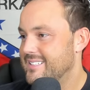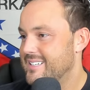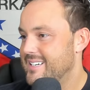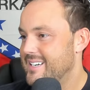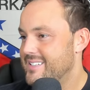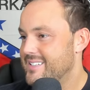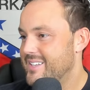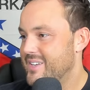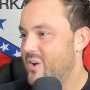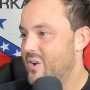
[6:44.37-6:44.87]

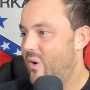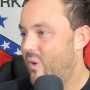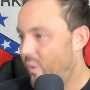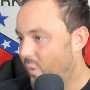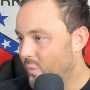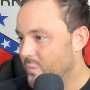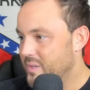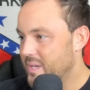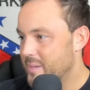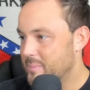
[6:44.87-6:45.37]
The
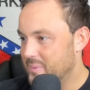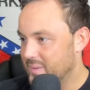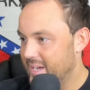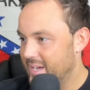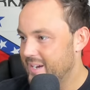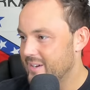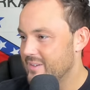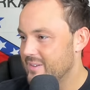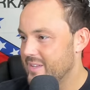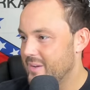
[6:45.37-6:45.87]
only
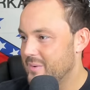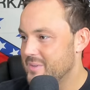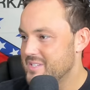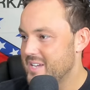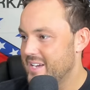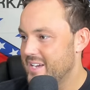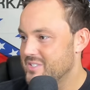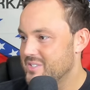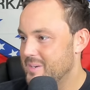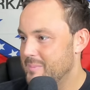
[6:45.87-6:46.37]
player that was
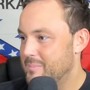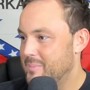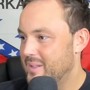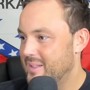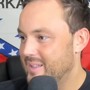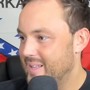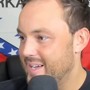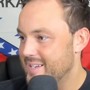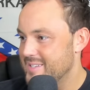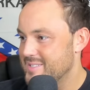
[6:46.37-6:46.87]
actually
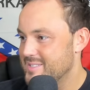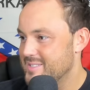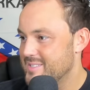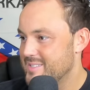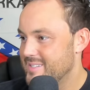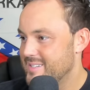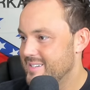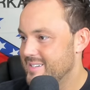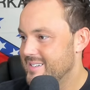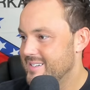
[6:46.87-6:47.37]
plus
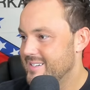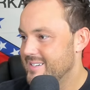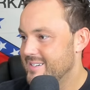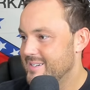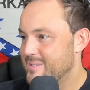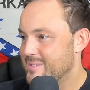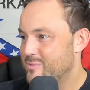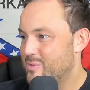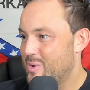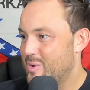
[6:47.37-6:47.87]

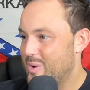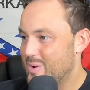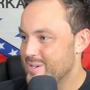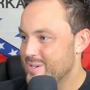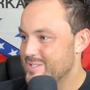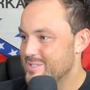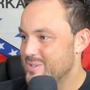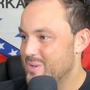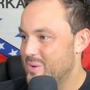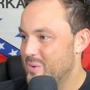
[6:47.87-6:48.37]
for
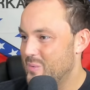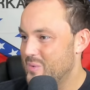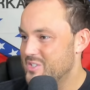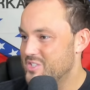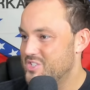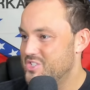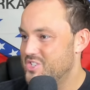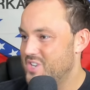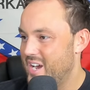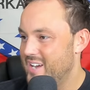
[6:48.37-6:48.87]
Arkansas was
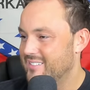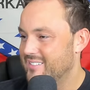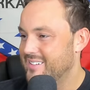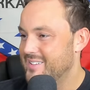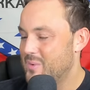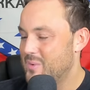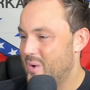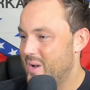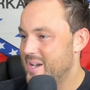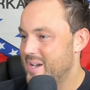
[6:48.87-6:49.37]
Jalen
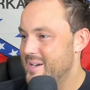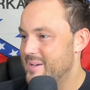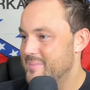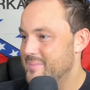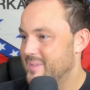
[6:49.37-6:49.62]
Graham.